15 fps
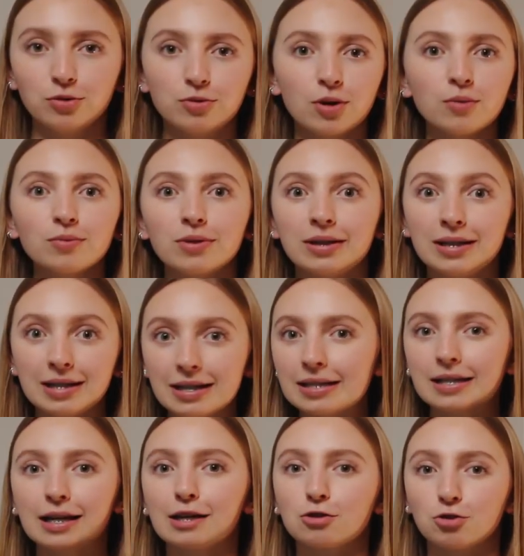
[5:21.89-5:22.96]
You don't
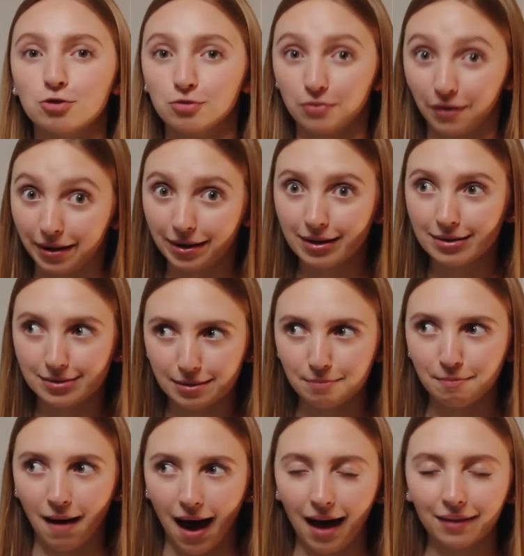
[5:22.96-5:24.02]
need to get straight A's
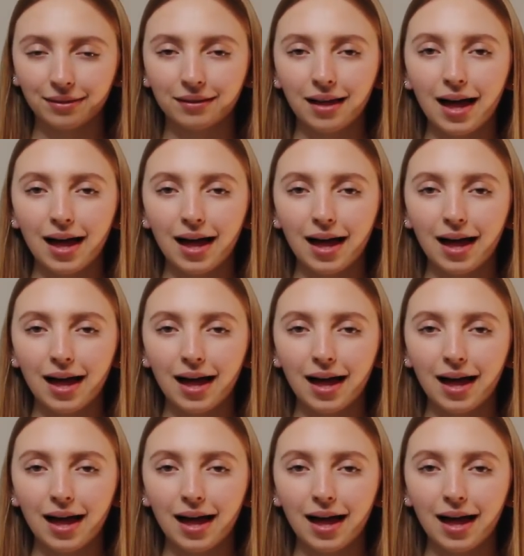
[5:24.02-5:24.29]
in math